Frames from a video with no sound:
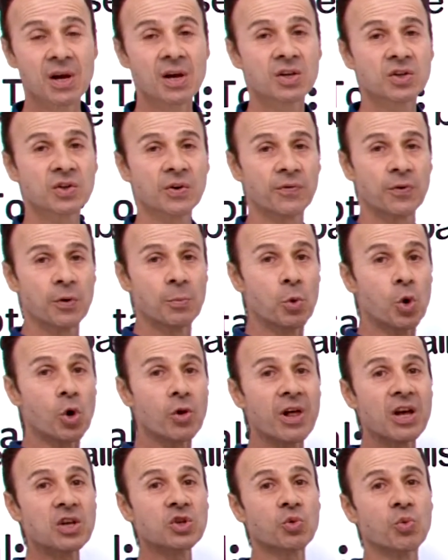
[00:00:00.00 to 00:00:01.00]
So from all
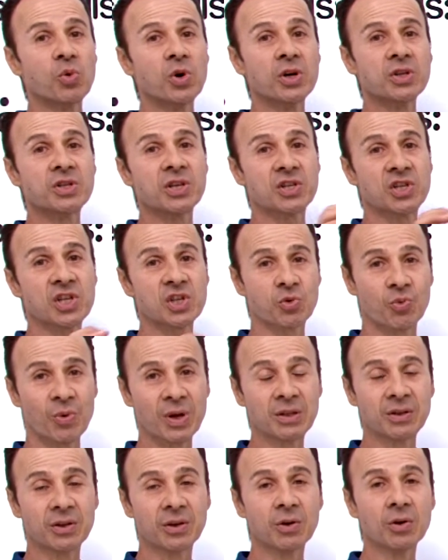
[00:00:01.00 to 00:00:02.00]
those words I just
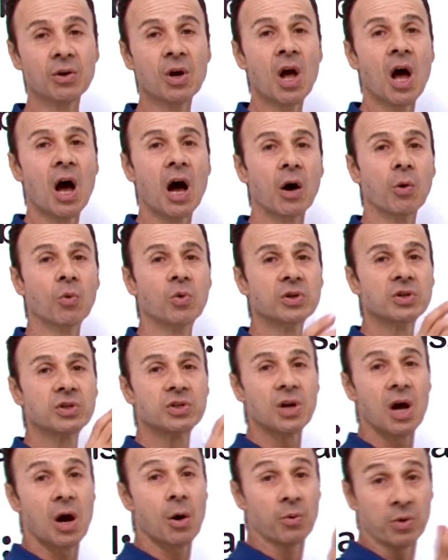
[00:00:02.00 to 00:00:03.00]
read to you, I
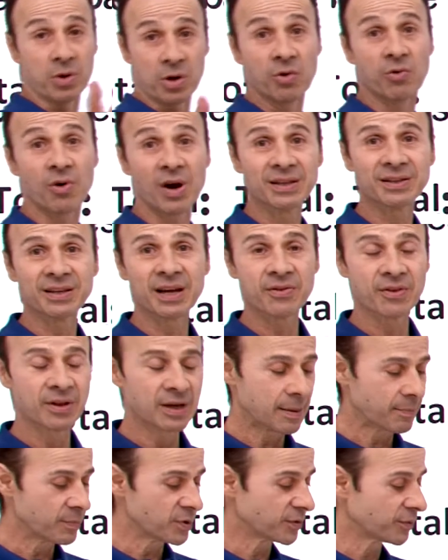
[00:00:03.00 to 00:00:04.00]
want you, I'm going to write down the
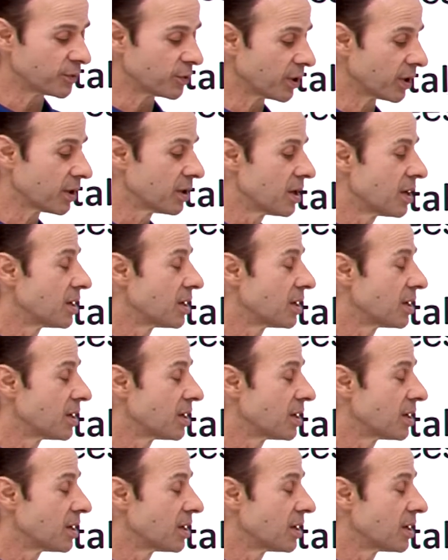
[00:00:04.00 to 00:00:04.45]
numbers for you.